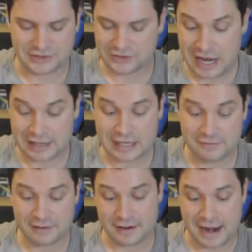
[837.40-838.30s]
honestly
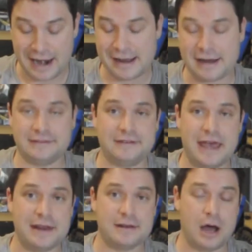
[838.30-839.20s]
I'd give it a 9 out of
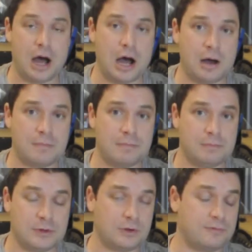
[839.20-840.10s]
10.